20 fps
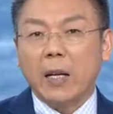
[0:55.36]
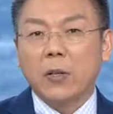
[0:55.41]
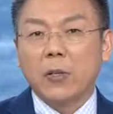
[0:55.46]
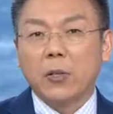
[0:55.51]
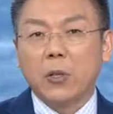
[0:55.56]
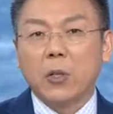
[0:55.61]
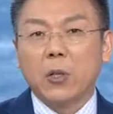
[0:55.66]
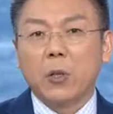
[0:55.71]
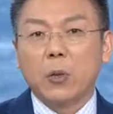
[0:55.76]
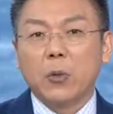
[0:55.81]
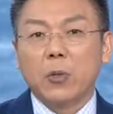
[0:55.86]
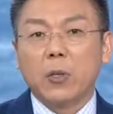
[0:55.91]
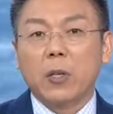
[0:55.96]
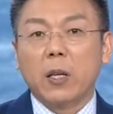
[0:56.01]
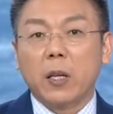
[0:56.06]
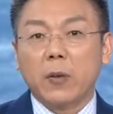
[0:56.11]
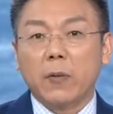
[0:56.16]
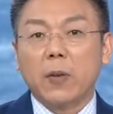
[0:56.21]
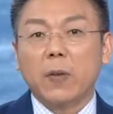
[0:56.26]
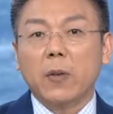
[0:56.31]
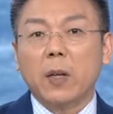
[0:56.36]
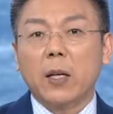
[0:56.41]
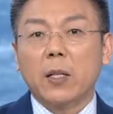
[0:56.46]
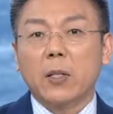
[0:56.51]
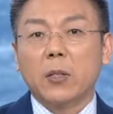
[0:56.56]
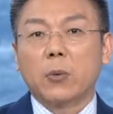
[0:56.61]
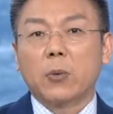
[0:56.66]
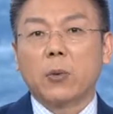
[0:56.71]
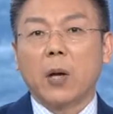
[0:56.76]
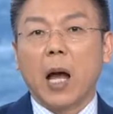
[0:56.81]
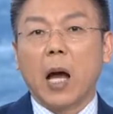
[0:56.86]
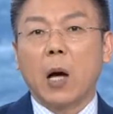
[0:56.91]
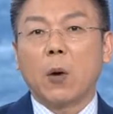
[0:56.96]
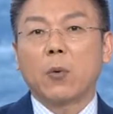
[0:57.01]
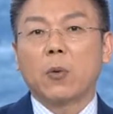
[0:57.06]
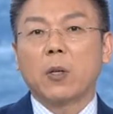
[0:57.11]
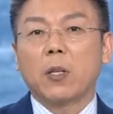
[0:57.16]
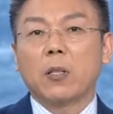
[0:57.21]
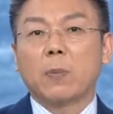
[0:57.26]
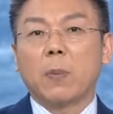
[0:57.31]
signals given as to
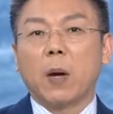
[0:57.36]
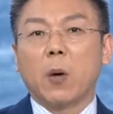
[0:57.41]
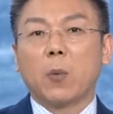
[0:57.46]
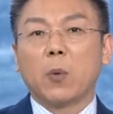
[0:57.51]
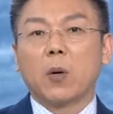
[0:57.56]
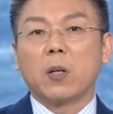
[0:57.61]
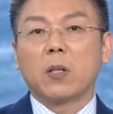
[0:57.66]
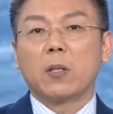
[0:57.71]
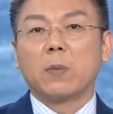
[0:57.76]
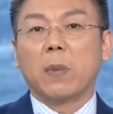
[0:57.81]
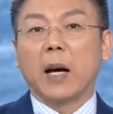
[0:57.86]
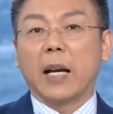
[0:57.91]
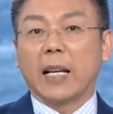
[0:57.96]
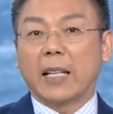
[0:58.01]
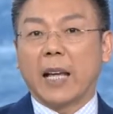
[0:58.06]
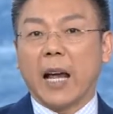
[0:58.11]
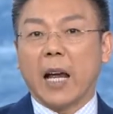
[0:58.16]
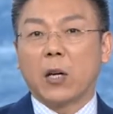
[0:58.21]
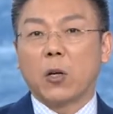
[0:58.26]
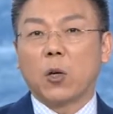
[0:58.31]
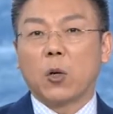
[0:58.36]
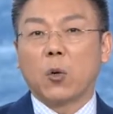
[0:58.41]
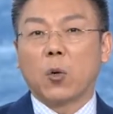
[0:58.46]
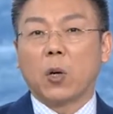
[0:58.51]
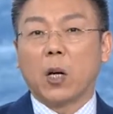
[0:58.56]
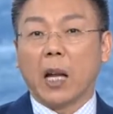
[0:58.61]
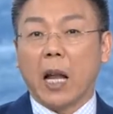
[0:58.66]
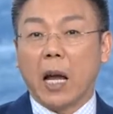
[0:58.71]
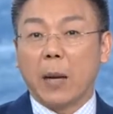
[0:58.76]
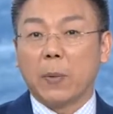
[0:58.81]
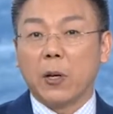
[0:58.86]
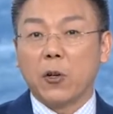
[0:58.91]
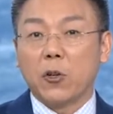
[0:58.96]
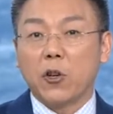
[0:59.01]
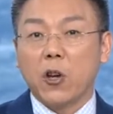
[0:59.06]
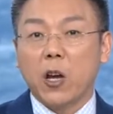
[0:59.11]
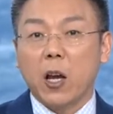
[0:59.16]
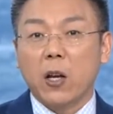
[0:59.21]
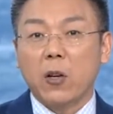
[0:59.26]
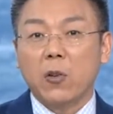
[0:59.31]
how these powers might tackle climate
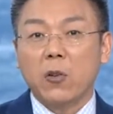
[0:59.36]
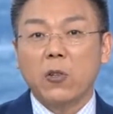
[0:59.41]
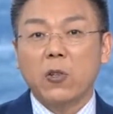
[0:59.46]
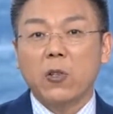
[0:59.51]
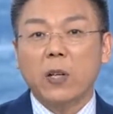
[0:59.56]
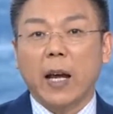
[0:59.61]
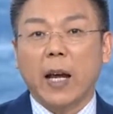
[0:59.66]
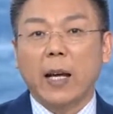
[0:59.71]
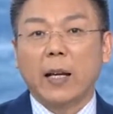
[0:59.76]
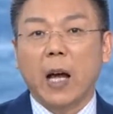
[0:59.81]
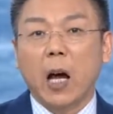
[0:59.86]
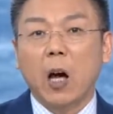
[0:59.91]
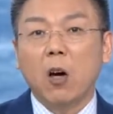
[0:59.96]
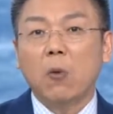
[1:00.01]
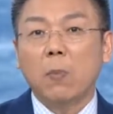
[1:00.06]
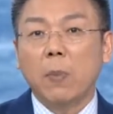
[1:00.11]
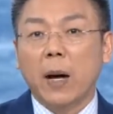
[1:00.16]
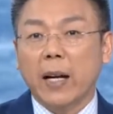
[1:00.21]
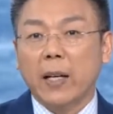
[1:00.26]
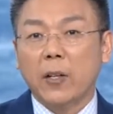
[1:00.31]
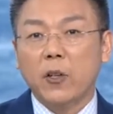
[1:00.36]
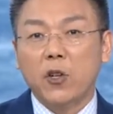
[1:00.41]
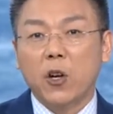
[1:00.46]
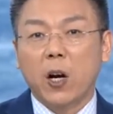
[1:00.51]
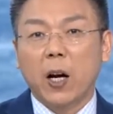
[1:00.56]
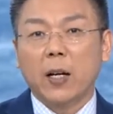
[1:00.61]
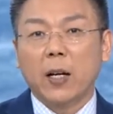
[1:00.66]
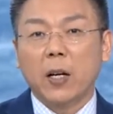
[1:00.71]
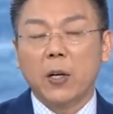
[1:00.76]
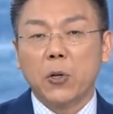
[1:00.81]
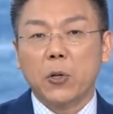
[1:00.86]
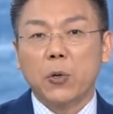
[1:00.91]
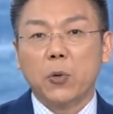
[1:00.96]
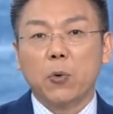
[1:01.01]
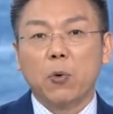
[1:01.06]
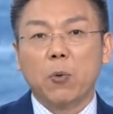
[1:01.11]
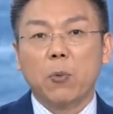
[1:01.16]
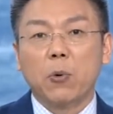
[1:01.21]
change? And how might China-Europe